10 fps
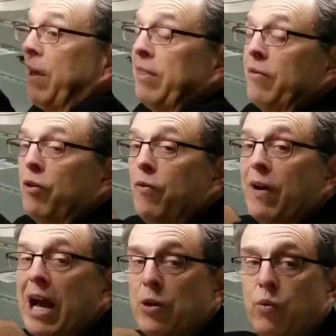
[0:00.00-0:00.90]
the roof
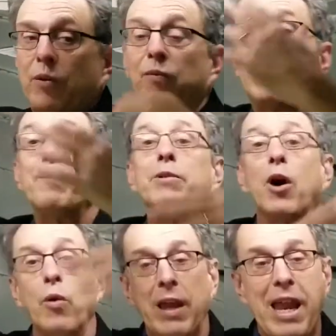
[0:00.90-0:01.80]
hatch would flip
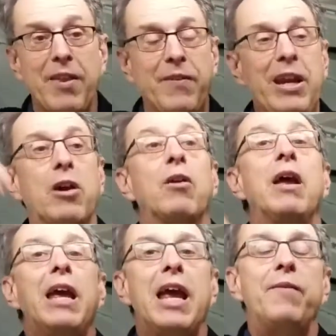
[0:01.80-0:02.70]
totally out of the vehicle
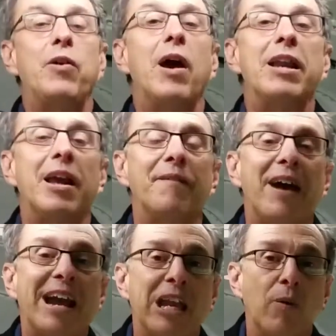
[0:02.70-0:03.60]
if you had to
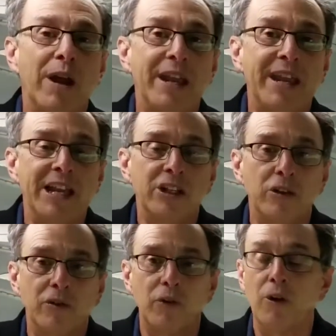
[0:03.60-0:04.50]
evacuate kids
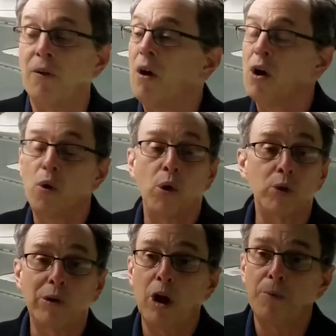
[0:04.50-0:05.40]
to the roof. Of
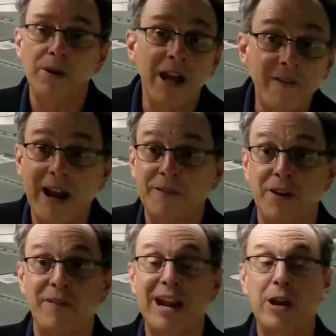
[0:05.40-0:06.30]
course, we hope you never have
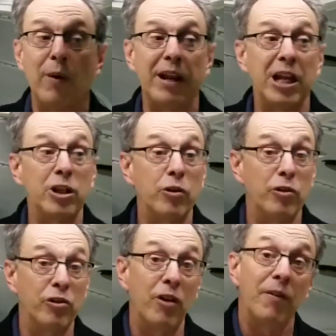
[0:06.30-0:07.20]
to evacuate kids to
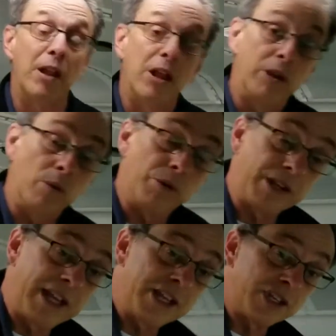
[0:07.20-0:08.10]
the roof. We want
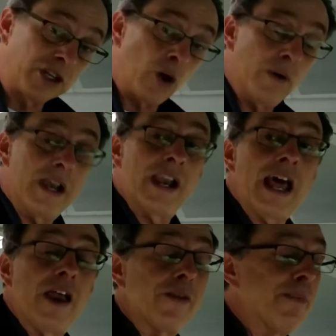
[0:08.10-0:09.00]
the kids to go in and
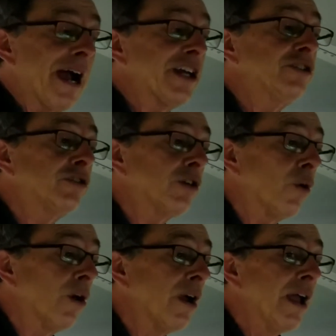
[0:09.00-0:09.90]
out of the passenger
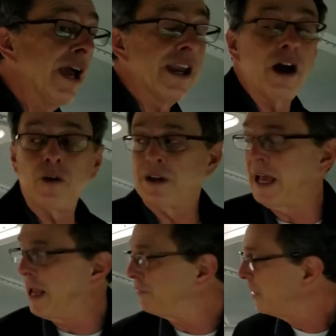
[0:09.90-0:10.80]
door at all times.